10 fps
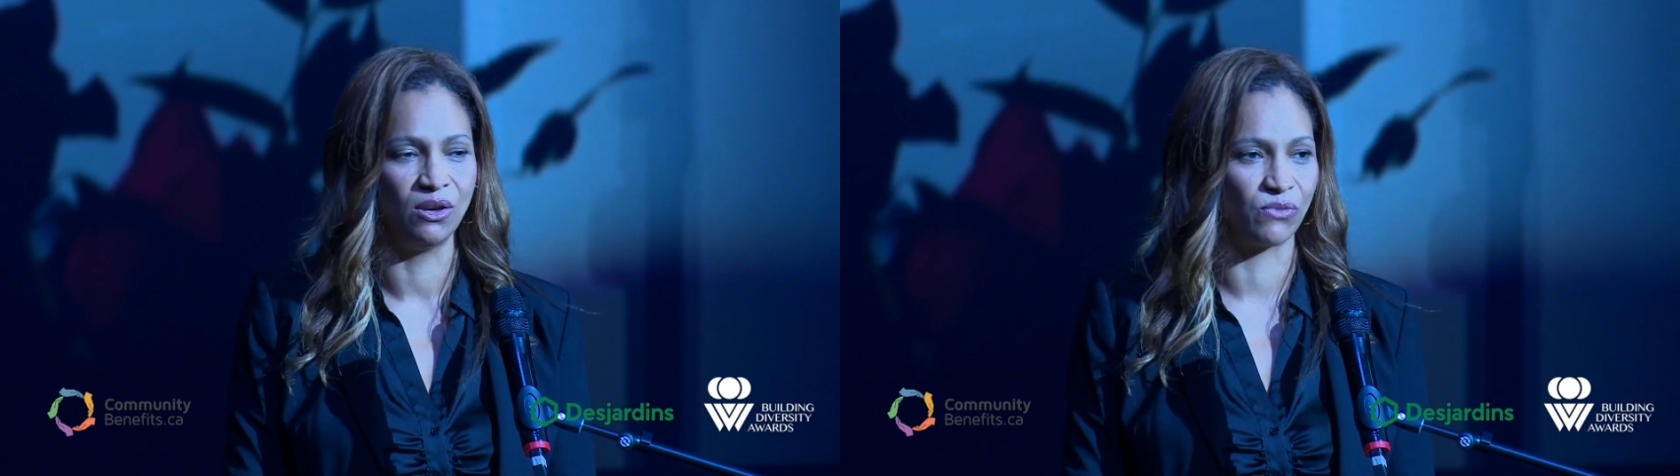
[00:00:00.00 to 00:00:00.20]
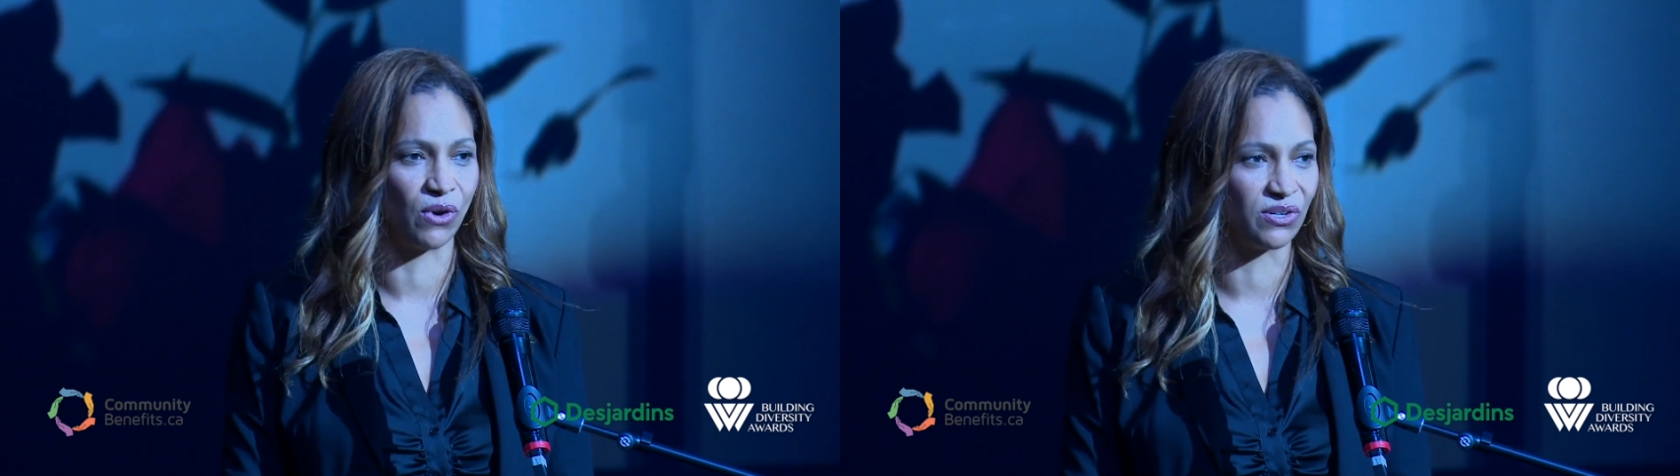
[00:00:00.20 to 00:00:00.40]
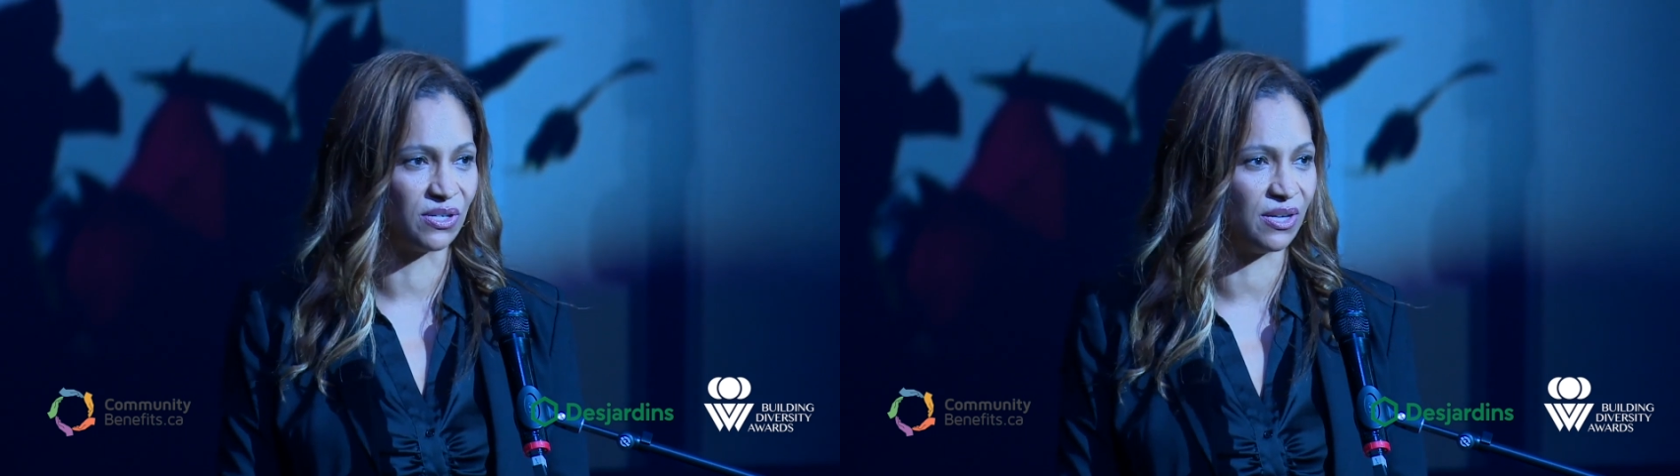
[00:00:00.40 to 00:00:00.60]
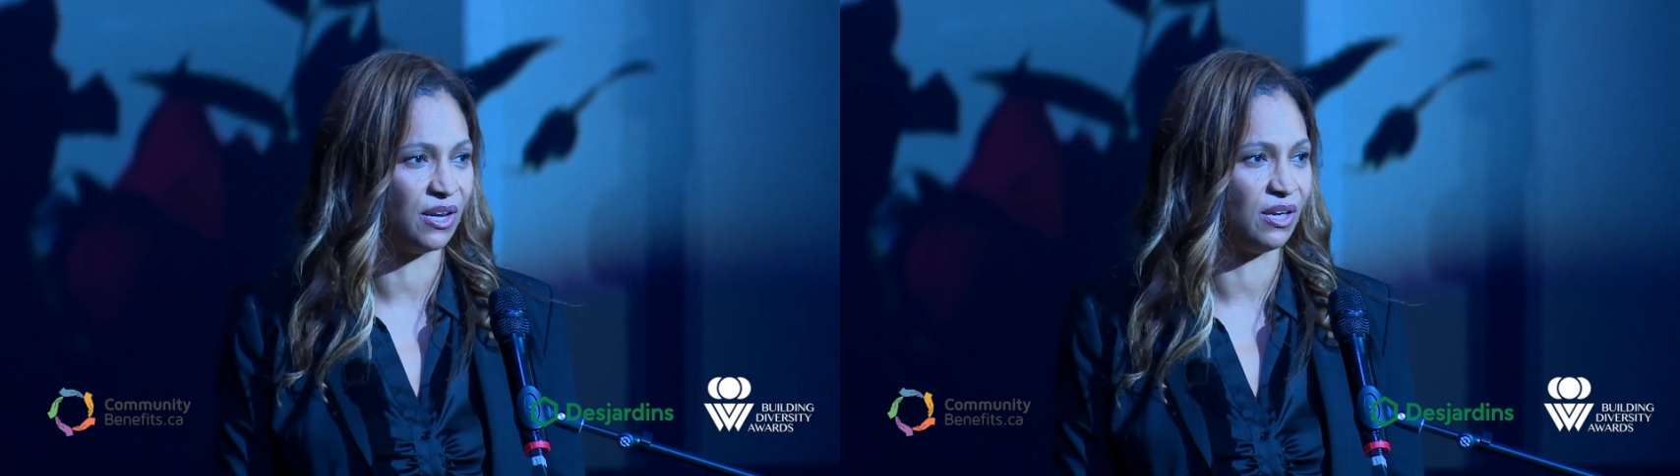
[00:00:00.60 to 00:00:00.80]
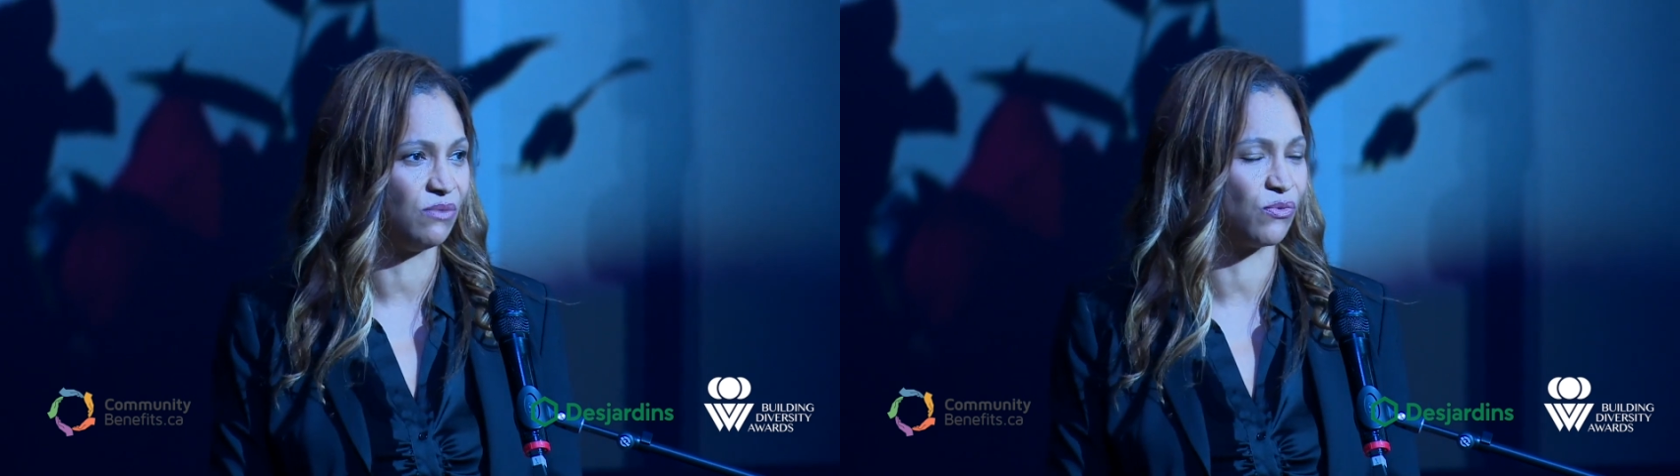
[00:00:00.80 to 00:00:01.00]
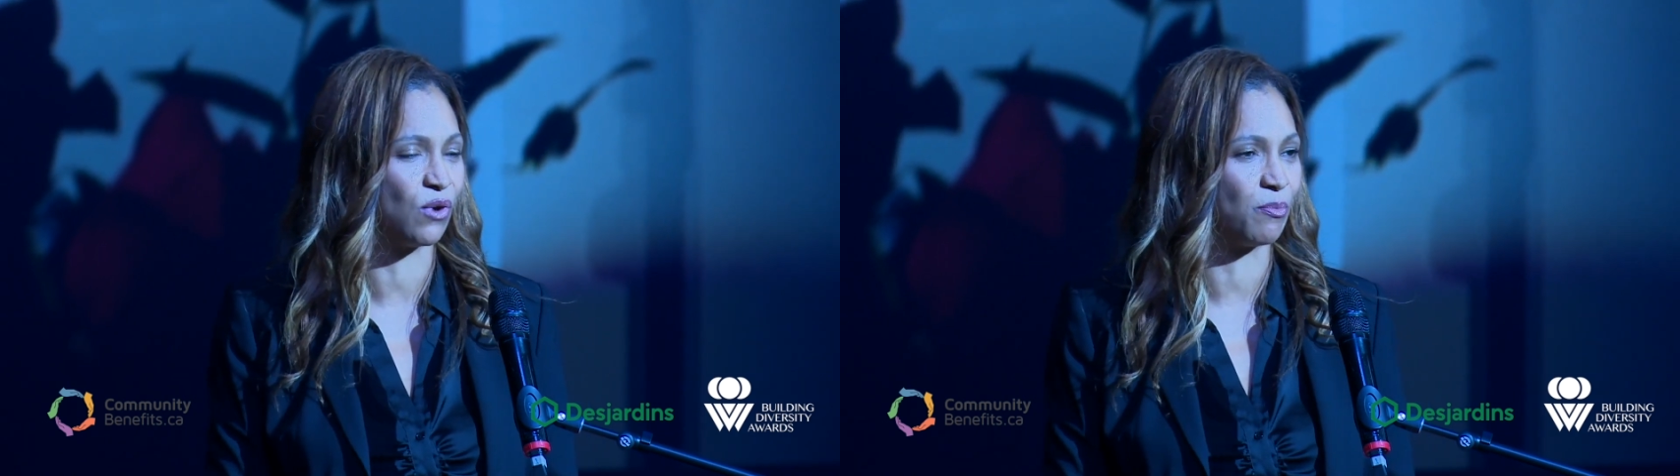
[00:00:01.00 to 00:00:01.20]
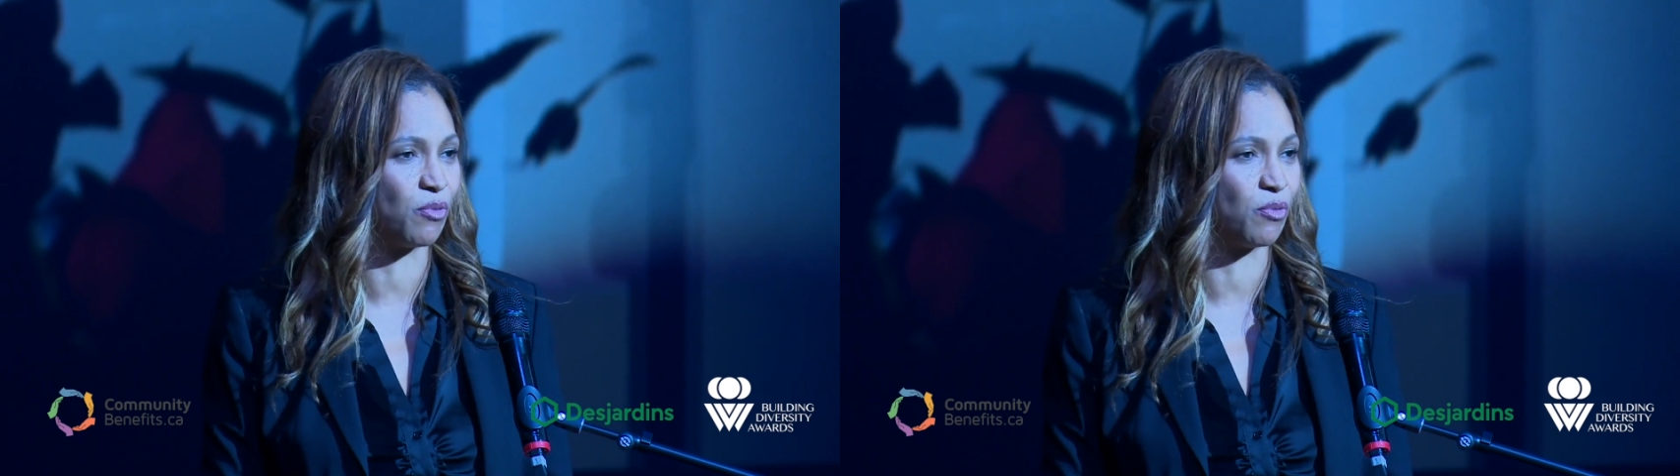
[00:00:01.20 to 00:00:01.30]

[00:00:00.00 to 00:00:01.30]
for our city, for our